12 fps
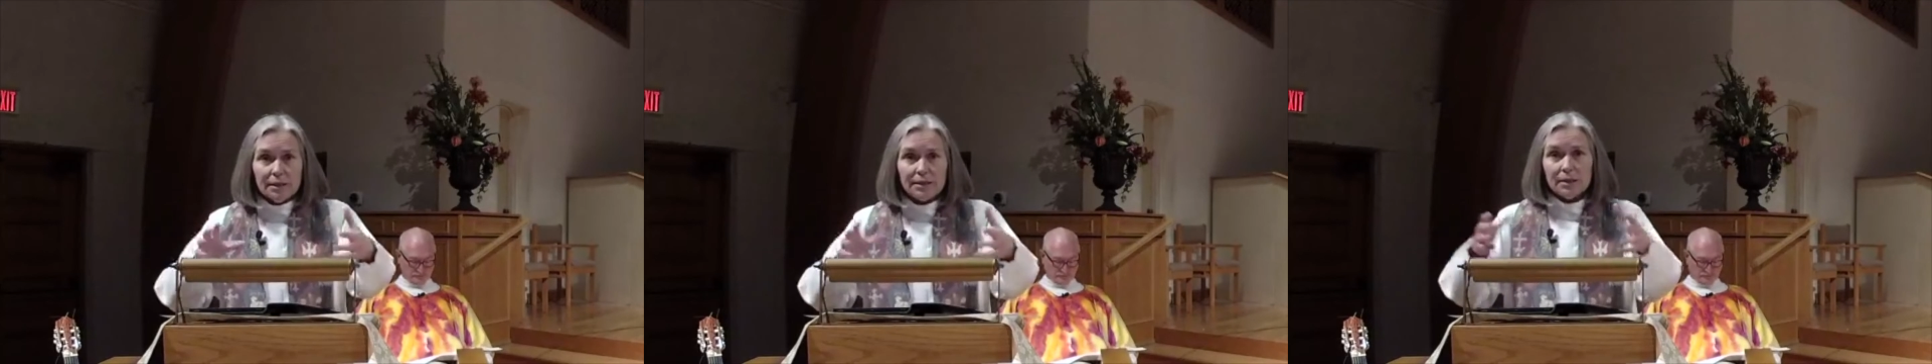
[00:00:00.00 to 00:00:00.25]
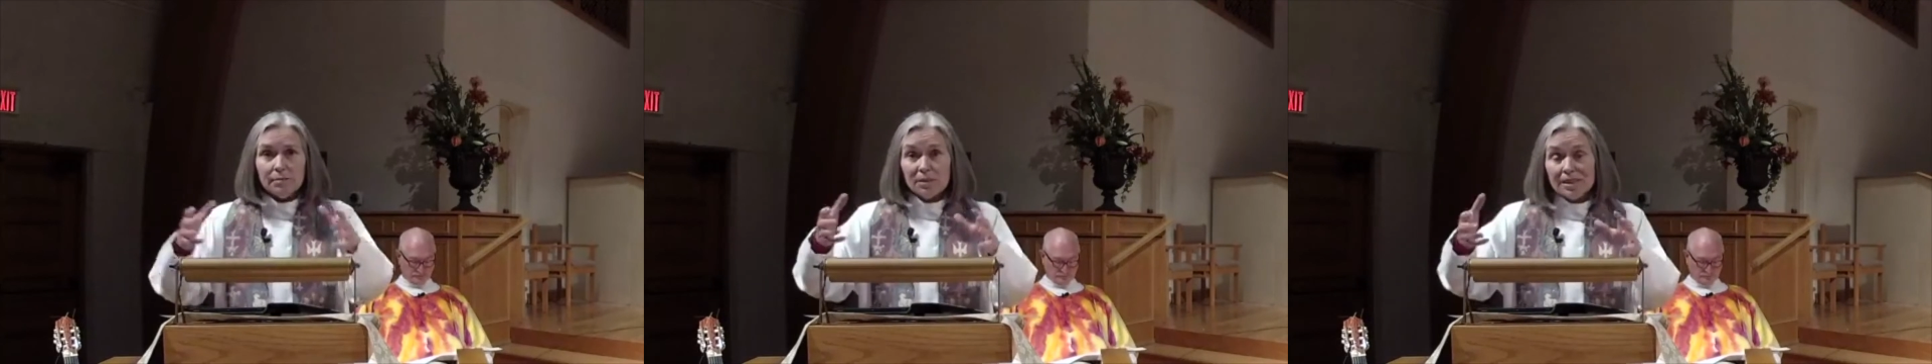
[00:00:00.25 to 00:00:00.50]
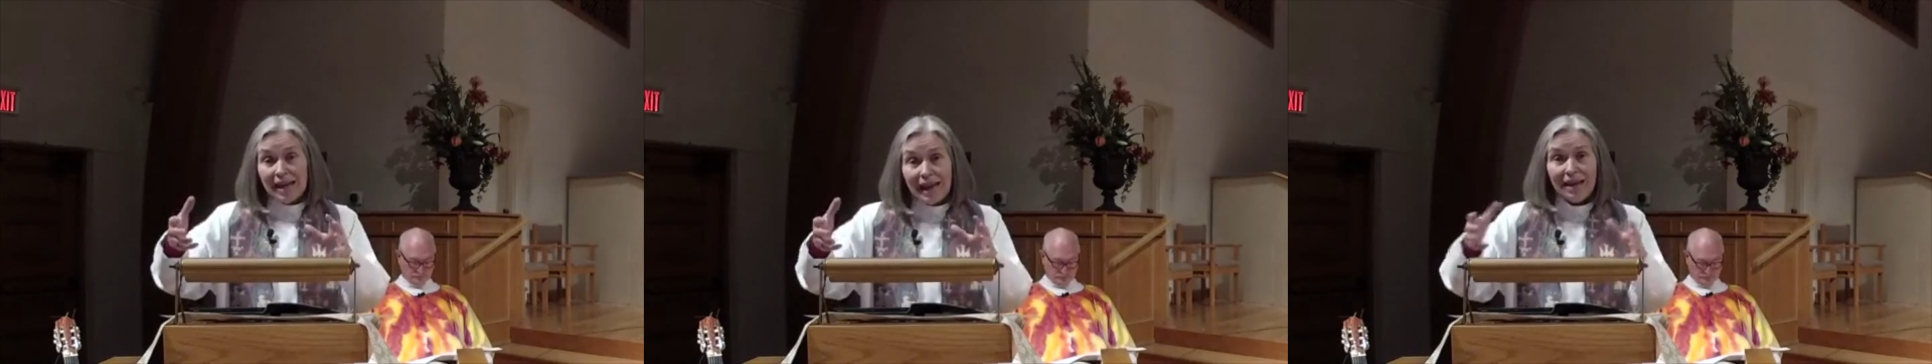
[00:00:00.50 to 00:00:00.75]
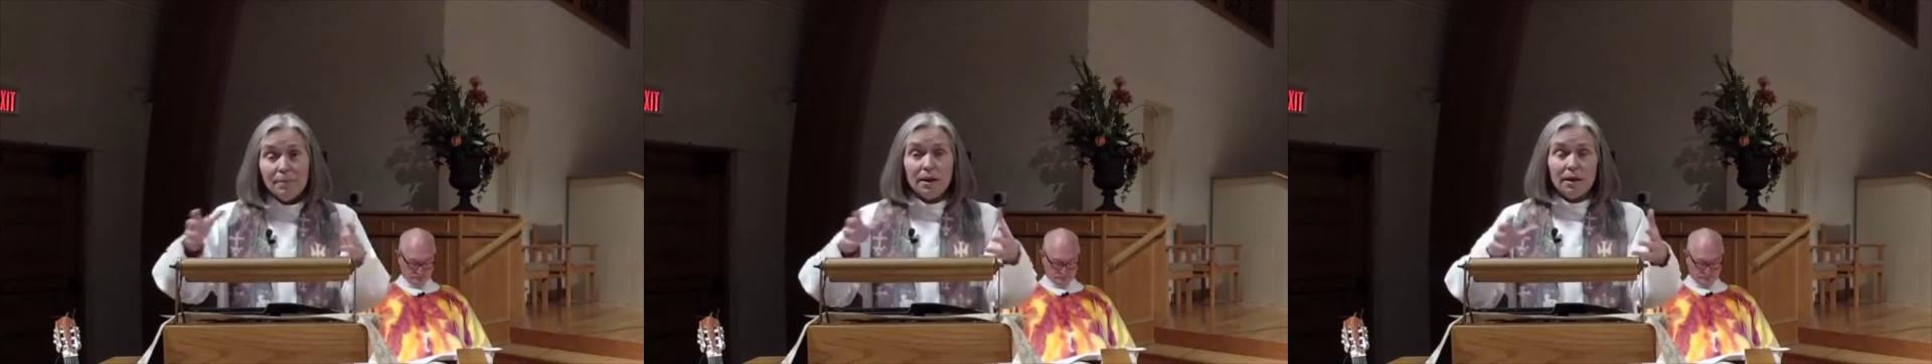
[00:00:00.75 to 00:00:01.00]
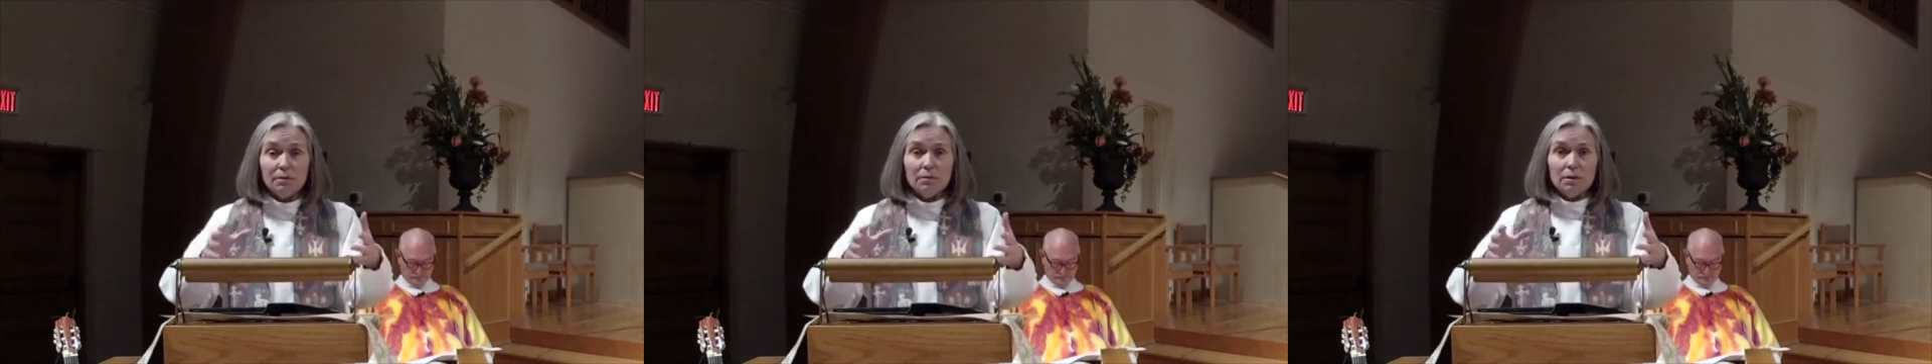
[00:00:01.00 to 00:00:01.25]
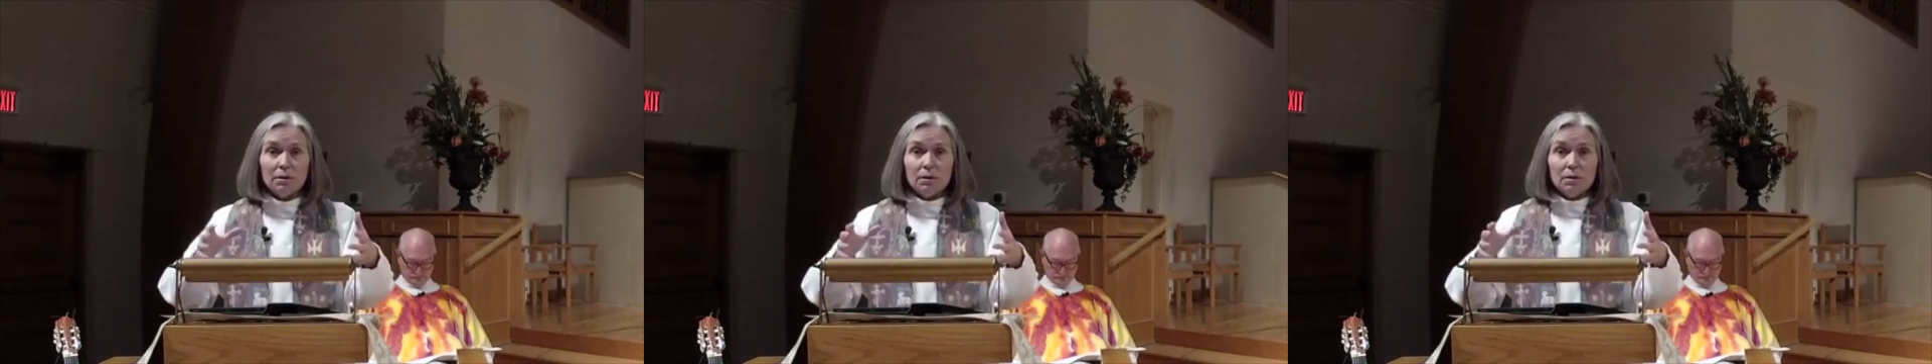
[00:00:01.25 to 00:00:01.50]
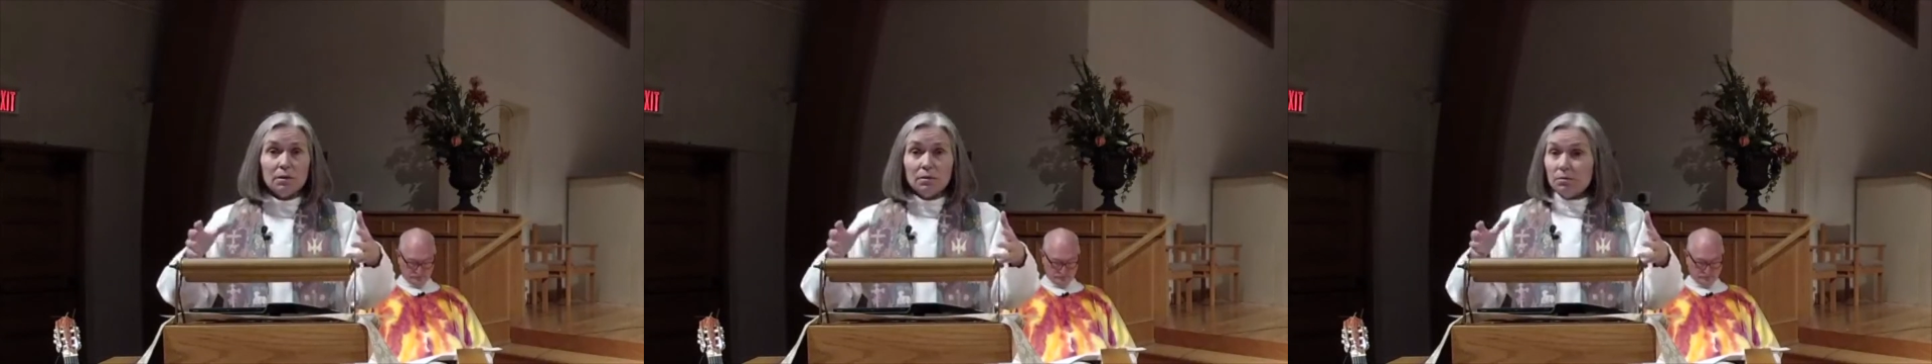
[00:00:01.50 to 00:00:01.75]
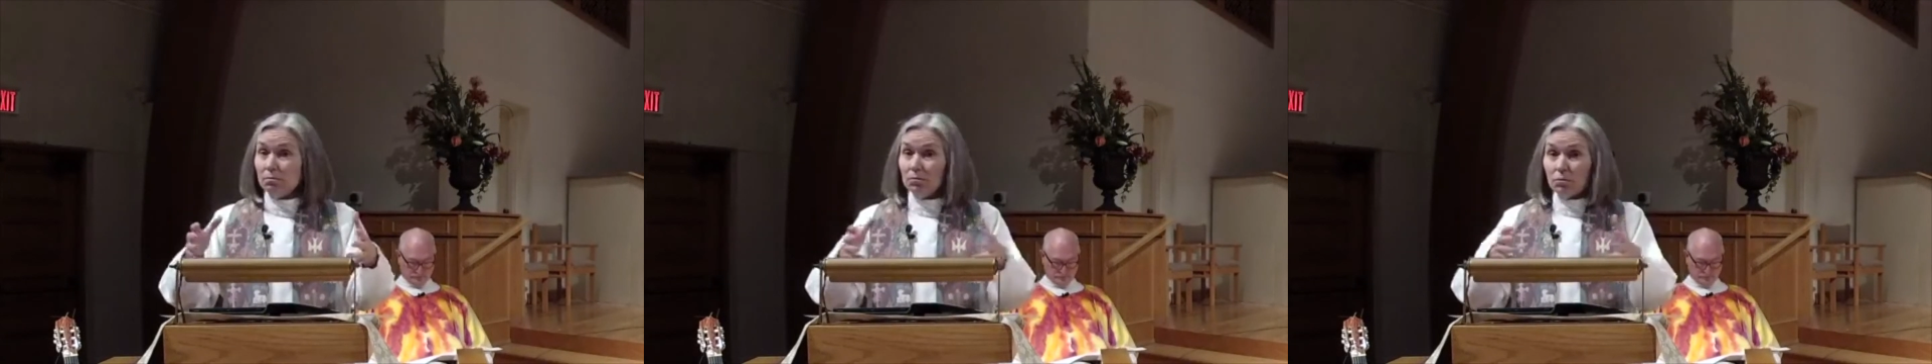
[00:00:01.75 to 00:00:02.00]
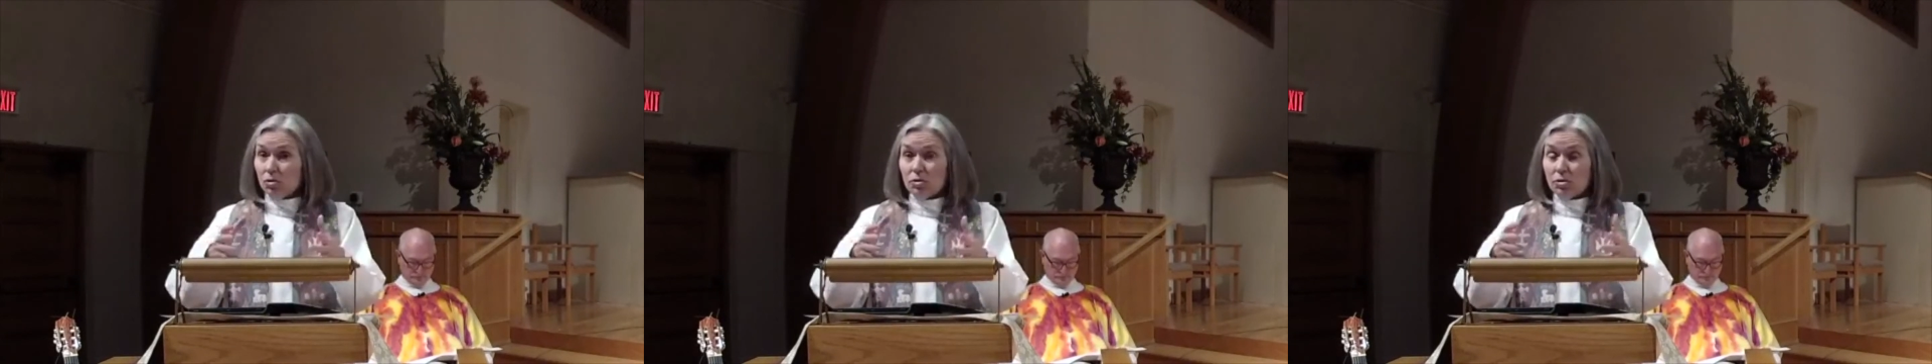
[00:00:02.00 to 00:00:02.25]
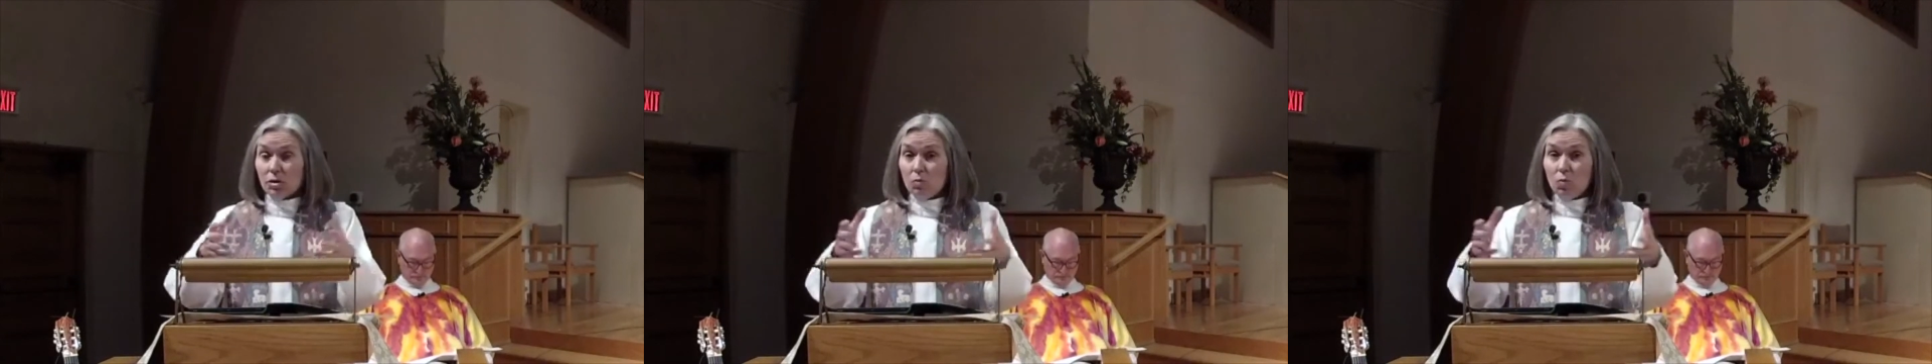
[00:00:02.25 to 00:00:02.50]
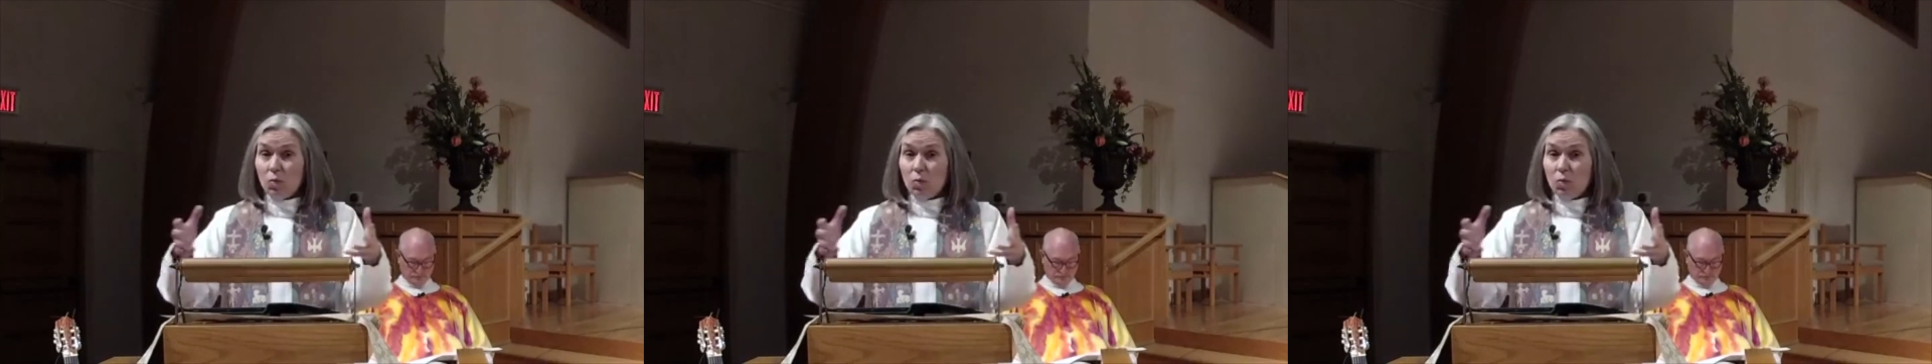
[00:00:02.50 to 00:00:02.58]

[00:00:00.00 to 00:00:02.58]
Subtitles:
some taming. Some